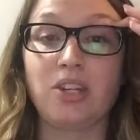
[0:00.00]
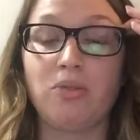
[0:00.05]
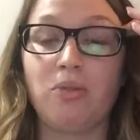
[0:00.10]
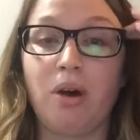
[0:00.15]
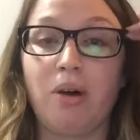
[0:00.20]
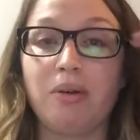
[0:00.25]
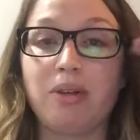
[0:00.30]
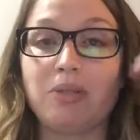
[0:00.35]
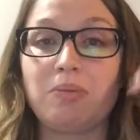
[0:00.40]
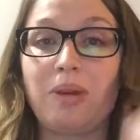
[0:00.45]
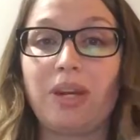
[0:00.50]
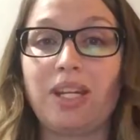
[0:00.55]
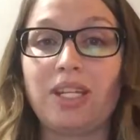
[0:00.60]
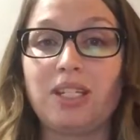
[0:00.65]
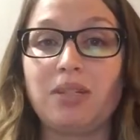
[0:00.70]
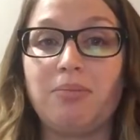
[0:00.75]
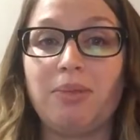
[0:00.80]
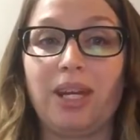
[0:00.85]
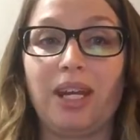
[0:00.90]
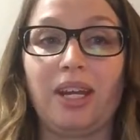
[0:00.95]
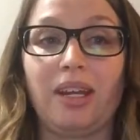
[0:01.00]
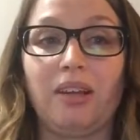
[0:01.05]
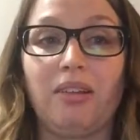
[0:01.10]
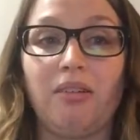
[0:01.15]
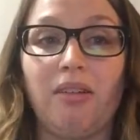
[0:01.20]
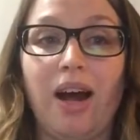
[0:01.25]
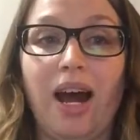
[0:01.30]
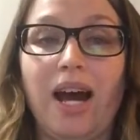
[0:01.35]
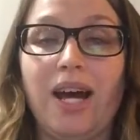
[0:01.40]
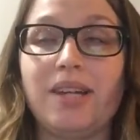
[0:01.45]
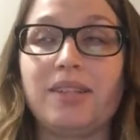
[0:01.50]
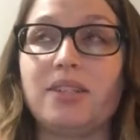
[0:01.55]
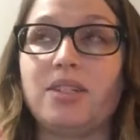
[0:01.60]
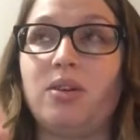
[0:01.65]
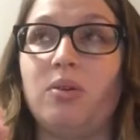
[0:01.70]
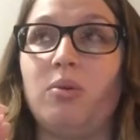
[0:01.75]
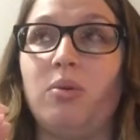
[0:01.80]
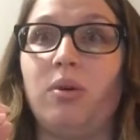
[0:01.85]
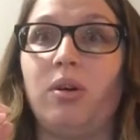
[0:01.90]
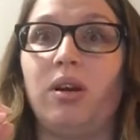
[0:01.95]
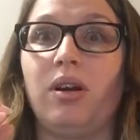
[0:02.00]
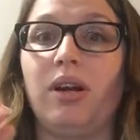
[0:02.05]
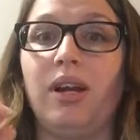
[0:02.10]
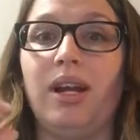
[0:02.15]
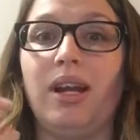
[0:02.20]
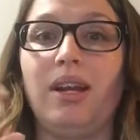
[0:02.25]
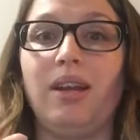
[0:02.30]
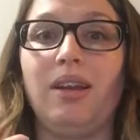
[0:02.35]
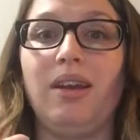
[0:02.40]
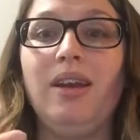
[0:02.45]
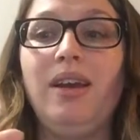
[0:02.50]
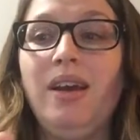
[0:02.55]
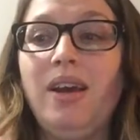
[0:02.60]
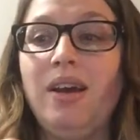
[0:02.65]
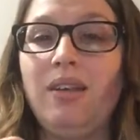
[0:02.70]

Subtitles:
You always want it to be in glass or in